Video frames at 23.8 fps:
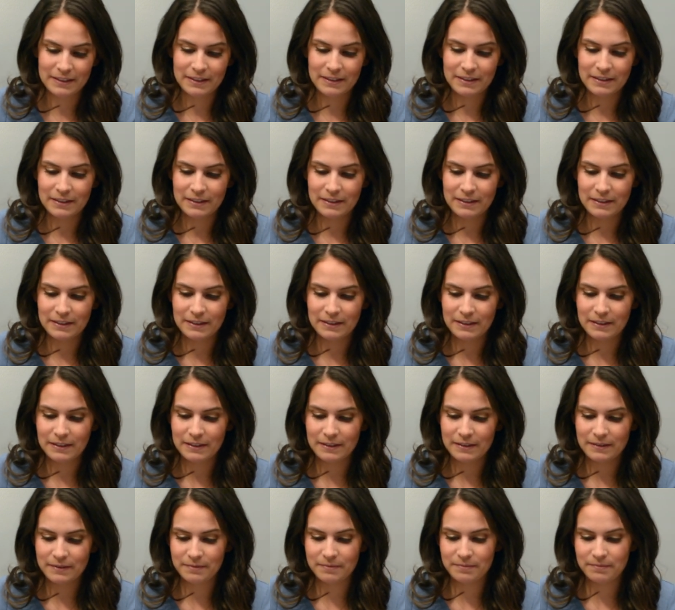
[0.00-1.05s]

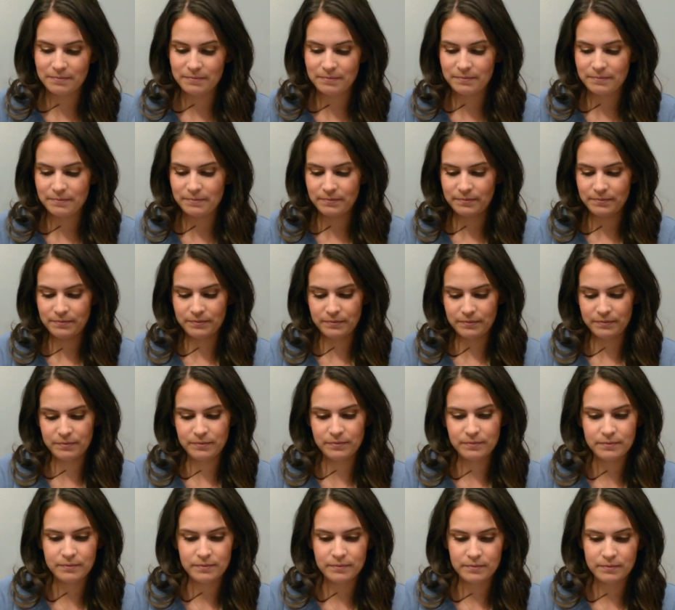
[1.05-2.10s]

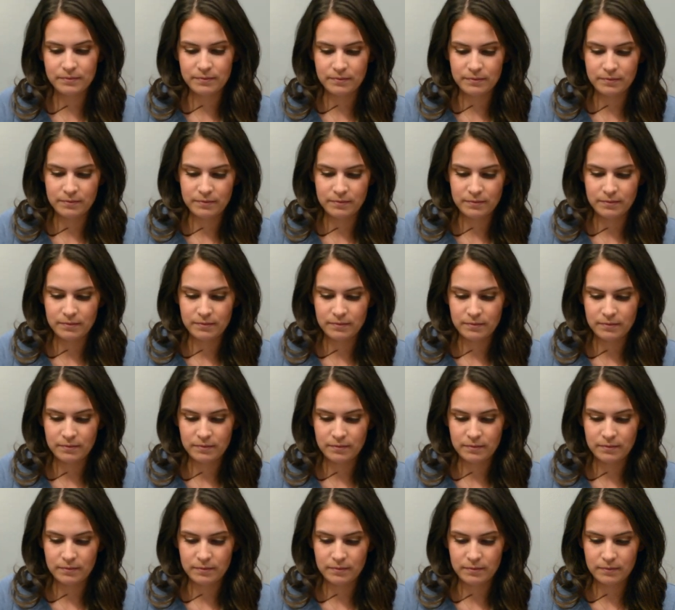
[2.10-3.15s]

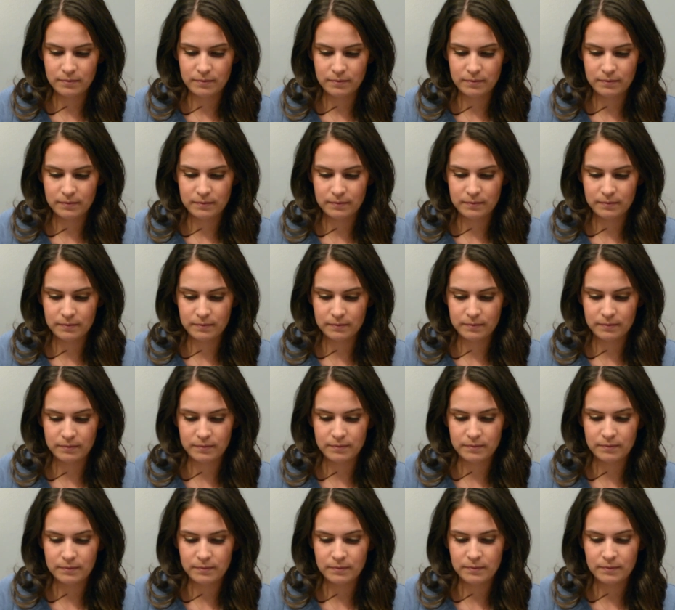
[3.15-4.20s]

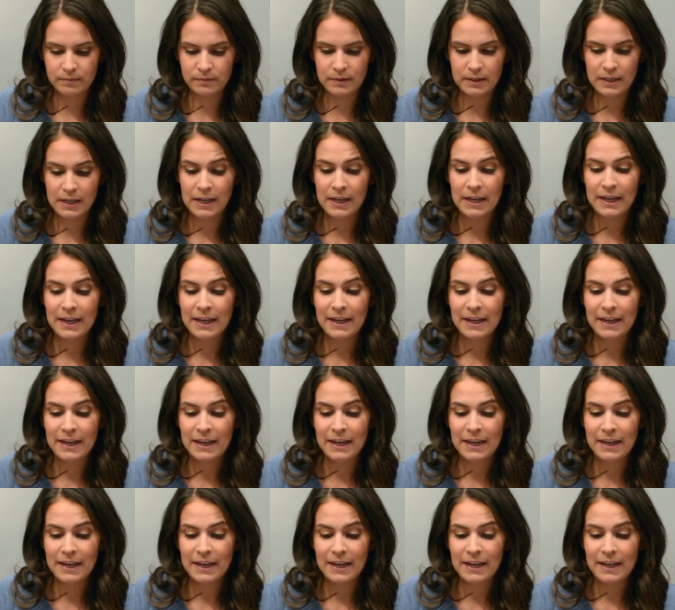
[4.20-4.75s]
(no one is talking)